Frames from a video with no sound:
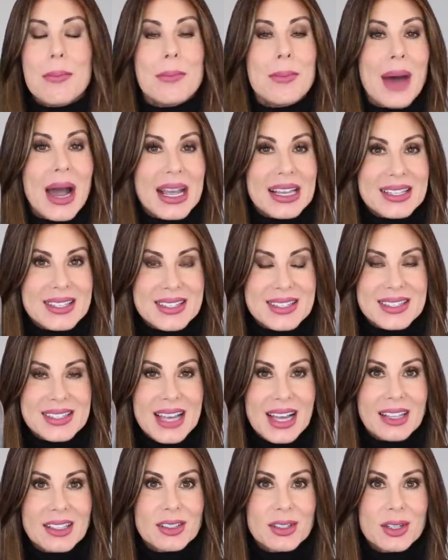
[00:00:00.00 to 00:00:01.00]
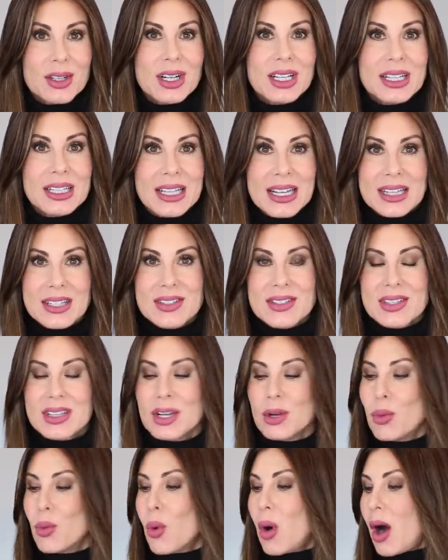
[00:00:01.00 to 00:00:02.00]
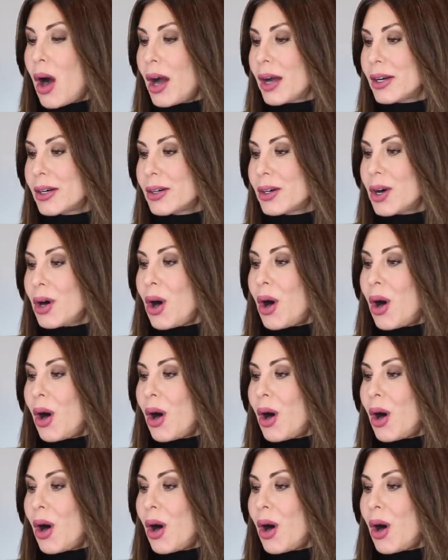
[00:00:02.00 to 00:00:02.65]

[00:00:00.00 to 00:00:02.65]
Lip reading: Micellar Cleansing Water,